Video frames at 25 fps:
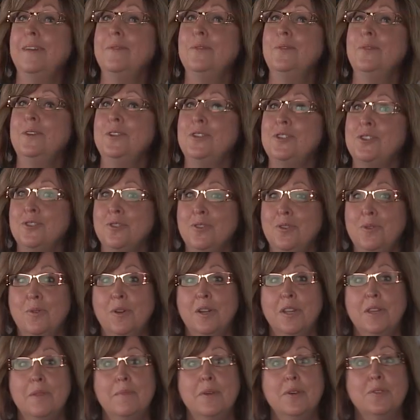I'm going to show you
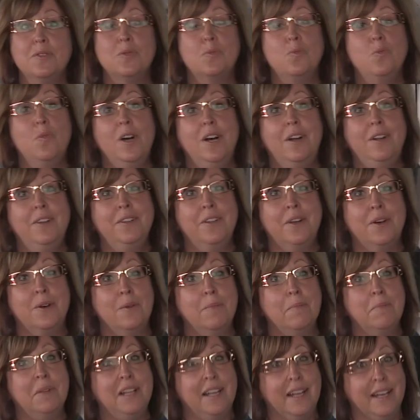one of the most
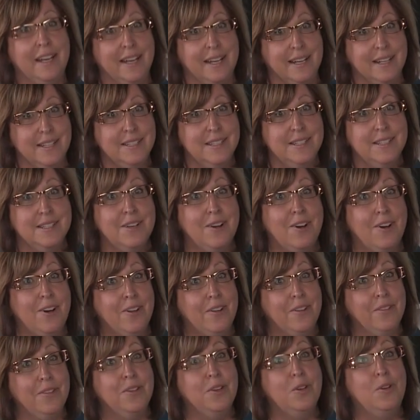well-known plans
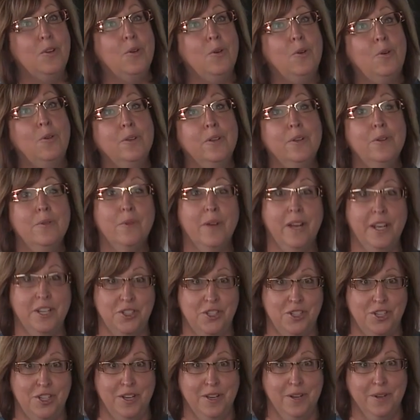called the golden
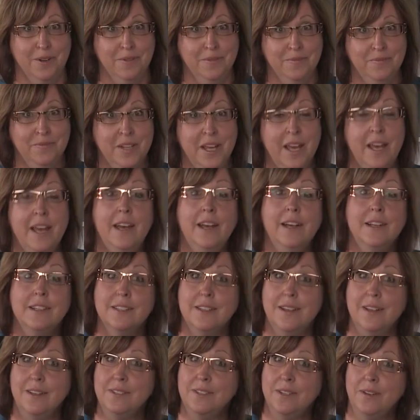ratio.
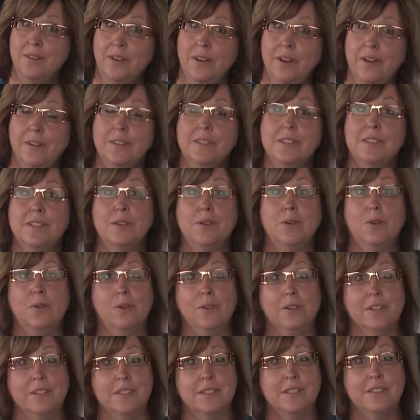It's also known as the
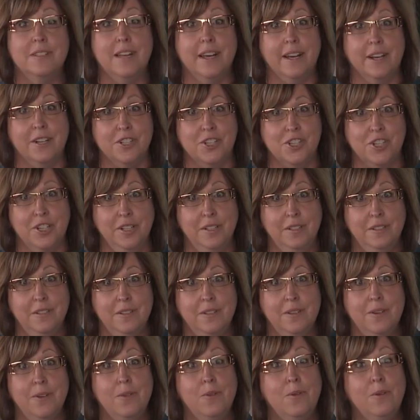golden section,
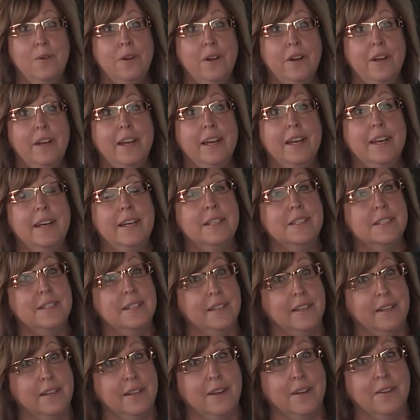or as
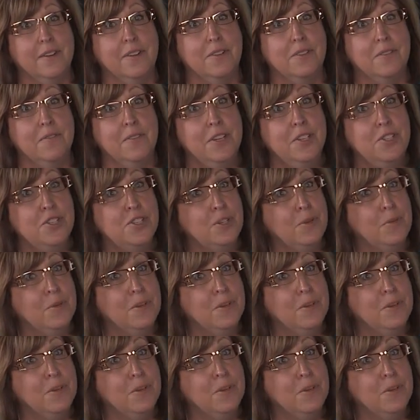Leonardo da Vinci